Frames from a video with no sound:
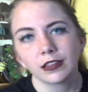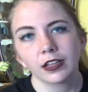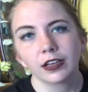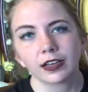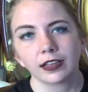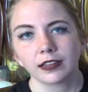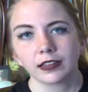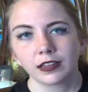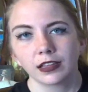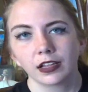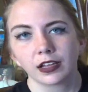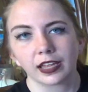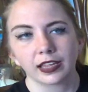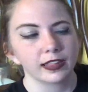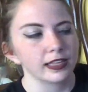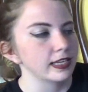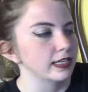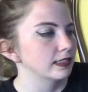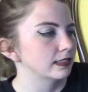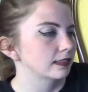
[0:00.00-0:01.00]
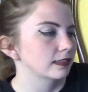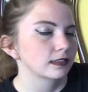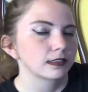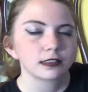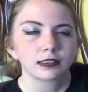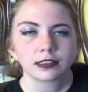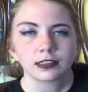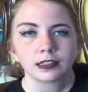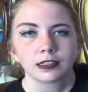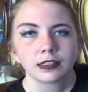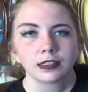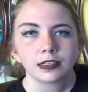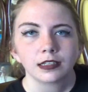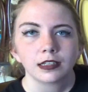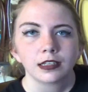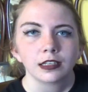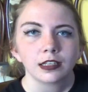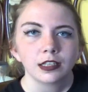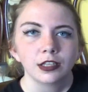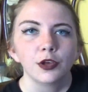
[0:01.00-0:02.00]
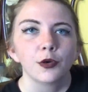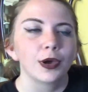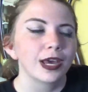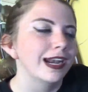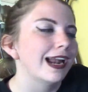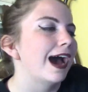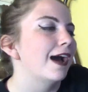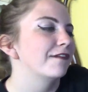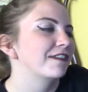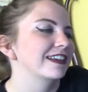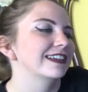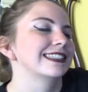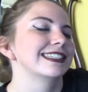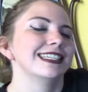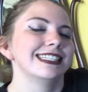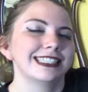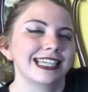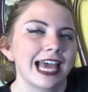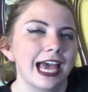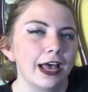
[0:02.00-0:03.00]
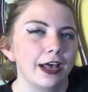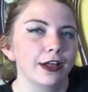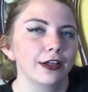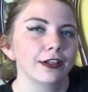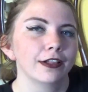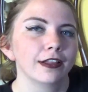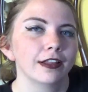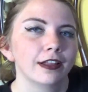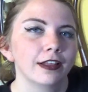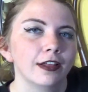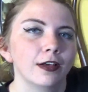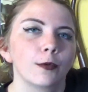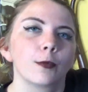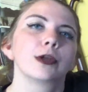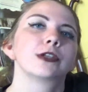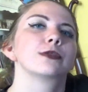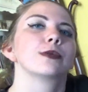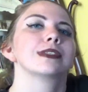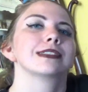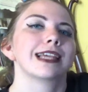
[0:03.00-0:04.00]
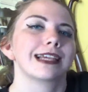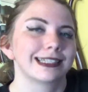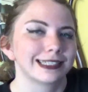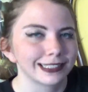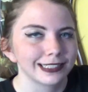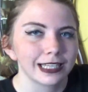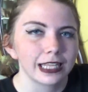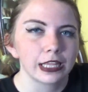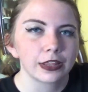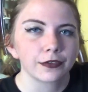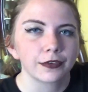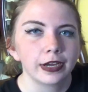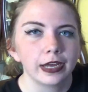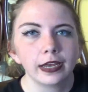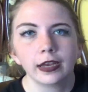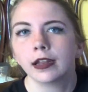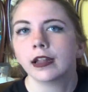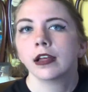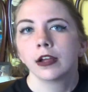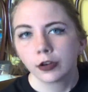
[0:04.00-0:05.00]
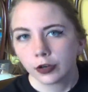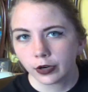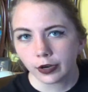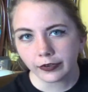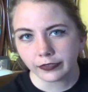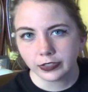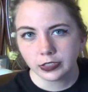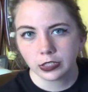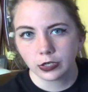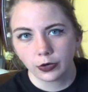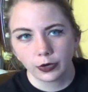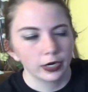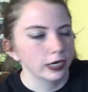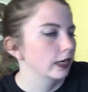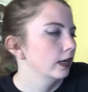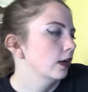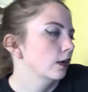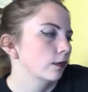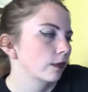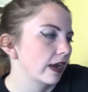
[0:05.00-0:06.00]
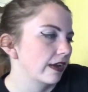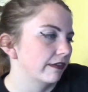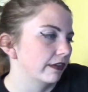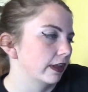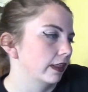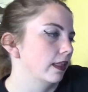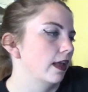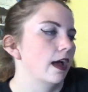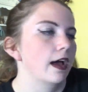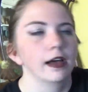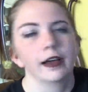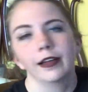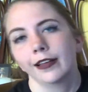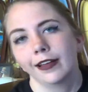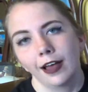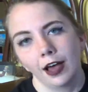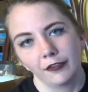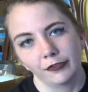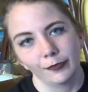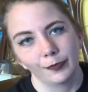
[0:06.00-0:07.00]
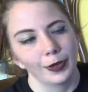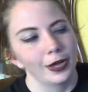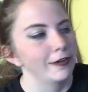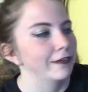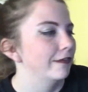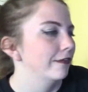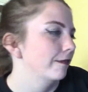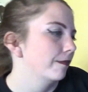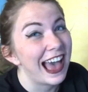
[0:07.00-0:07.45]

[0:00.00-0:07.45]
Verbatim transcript: look look at these. You can obviously tell which one's like Slytherin, Gryffindor, Ravenclaw, Hufflepuff.